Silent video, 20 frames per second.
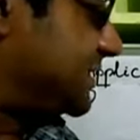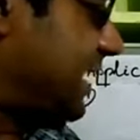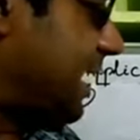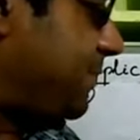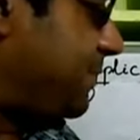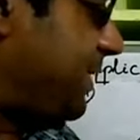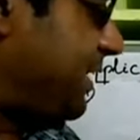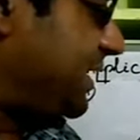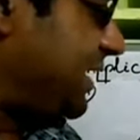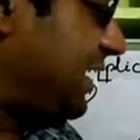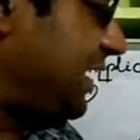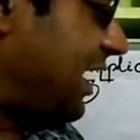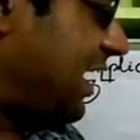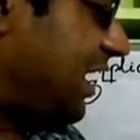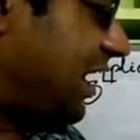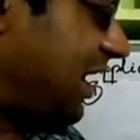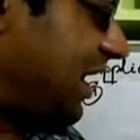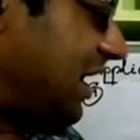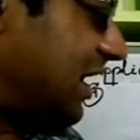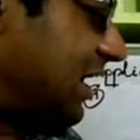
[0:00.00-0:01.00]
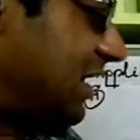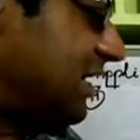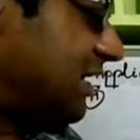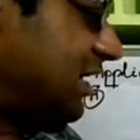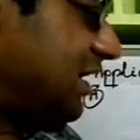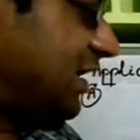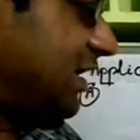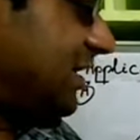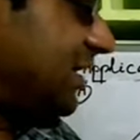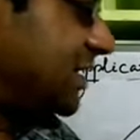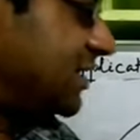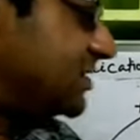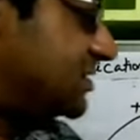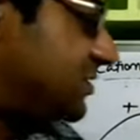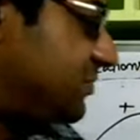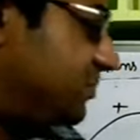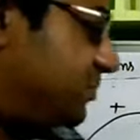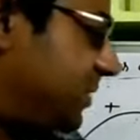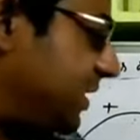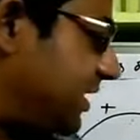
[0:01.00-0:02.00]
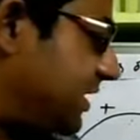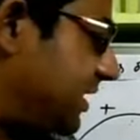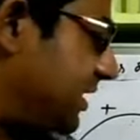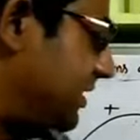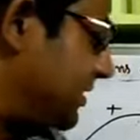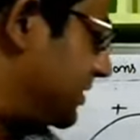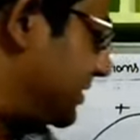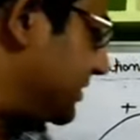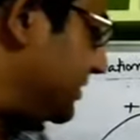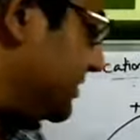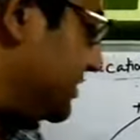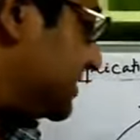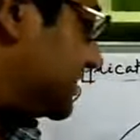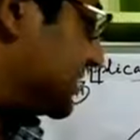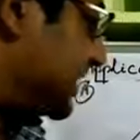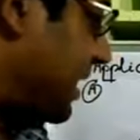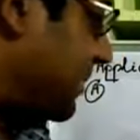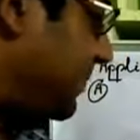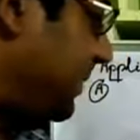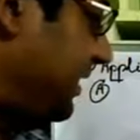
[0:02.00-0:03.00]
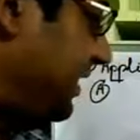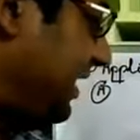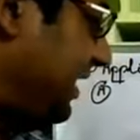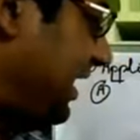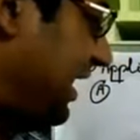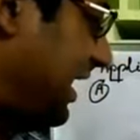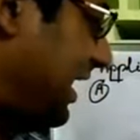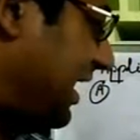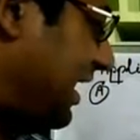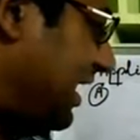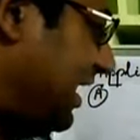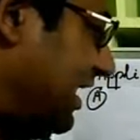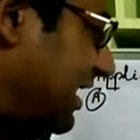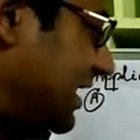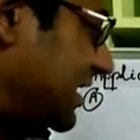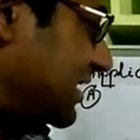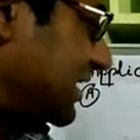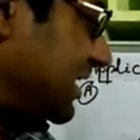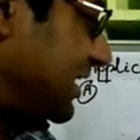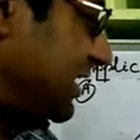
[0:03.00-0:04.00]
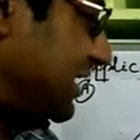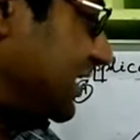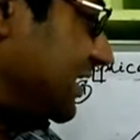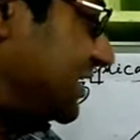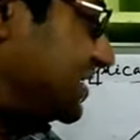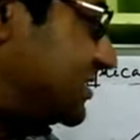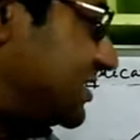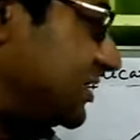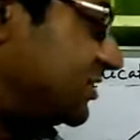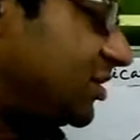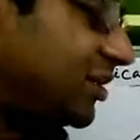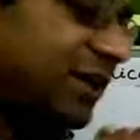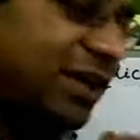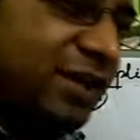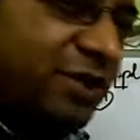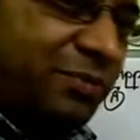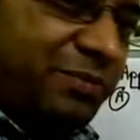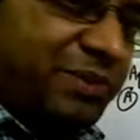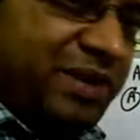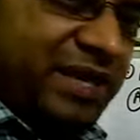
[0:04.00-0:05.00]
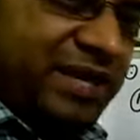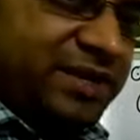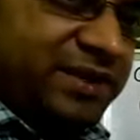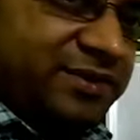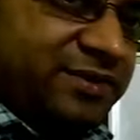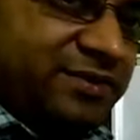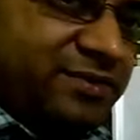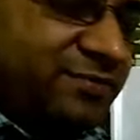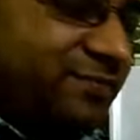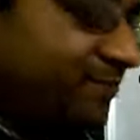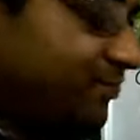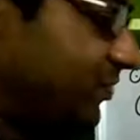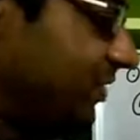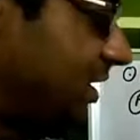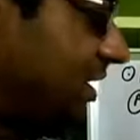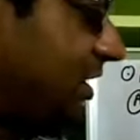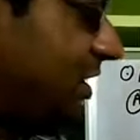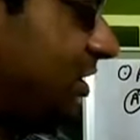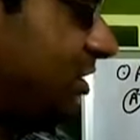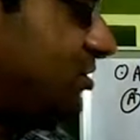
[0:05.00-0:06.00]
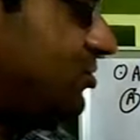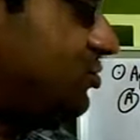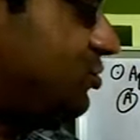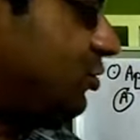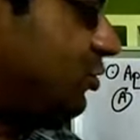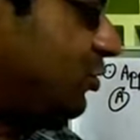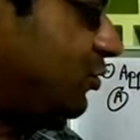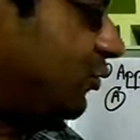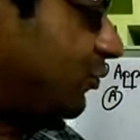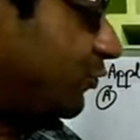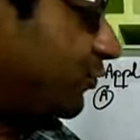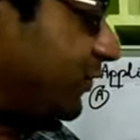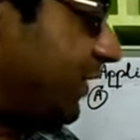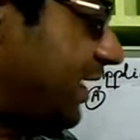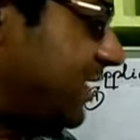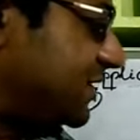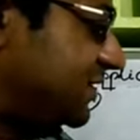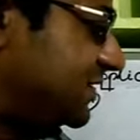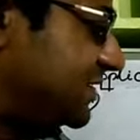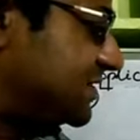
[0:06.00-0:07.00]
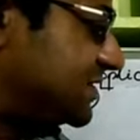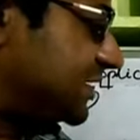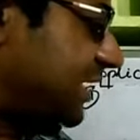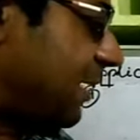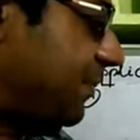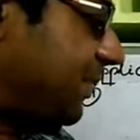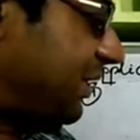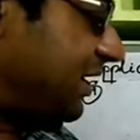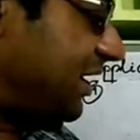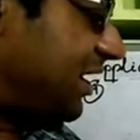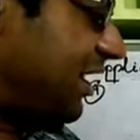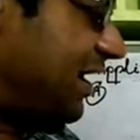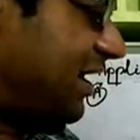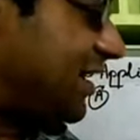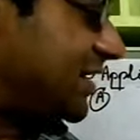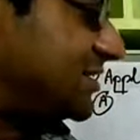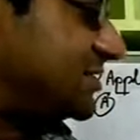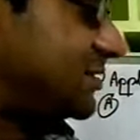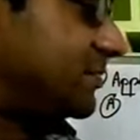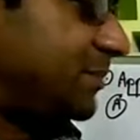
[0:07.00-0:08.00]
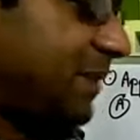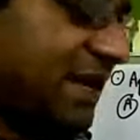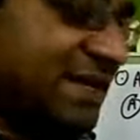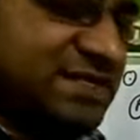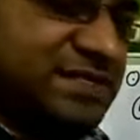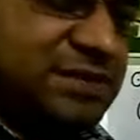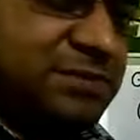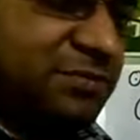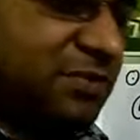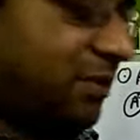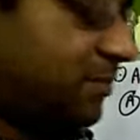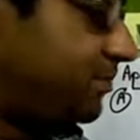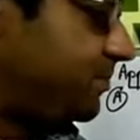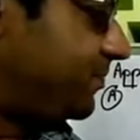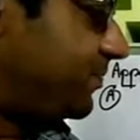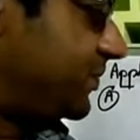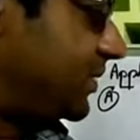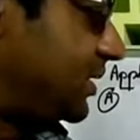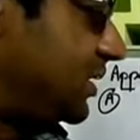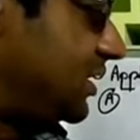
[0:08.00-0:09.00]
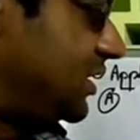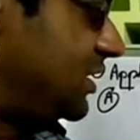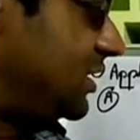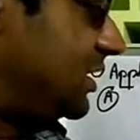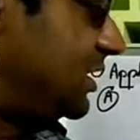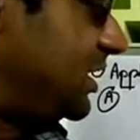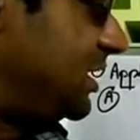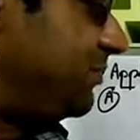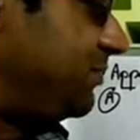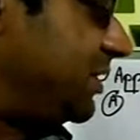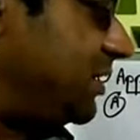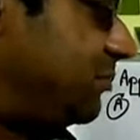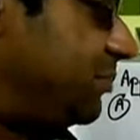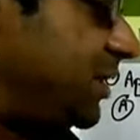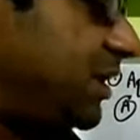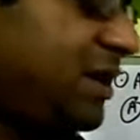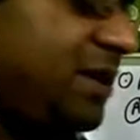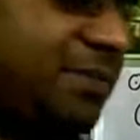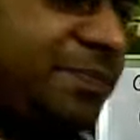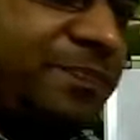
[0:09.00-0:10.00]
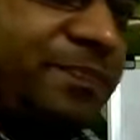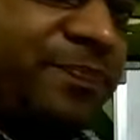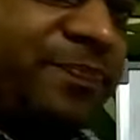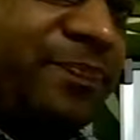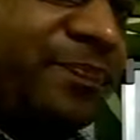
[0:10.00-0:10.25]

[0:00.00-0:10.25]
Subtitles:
capital R is a big, this capital R is in the denominator. So when this capital R is a maximum, E will be